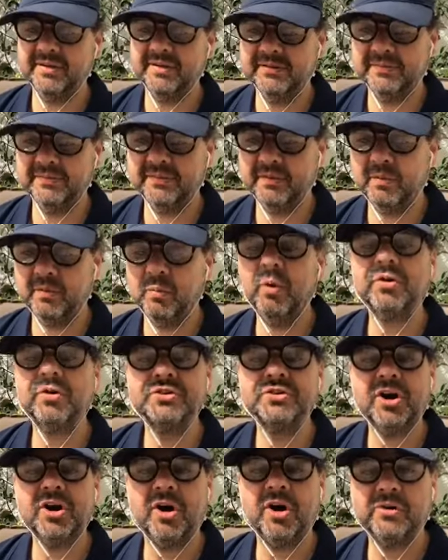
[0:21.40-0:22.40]
what
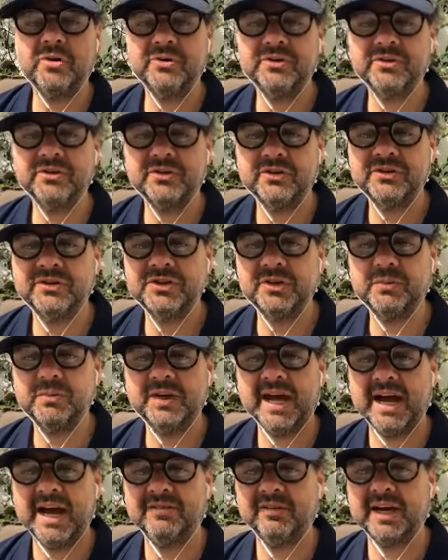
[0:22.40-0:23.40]
dials should we
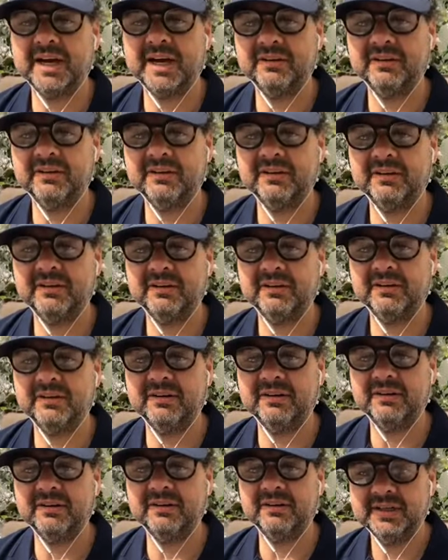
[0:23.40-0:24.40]
have on our dashboard
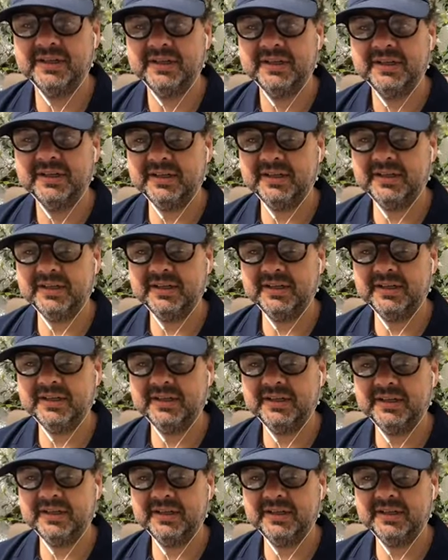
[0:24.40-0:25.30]
in these times of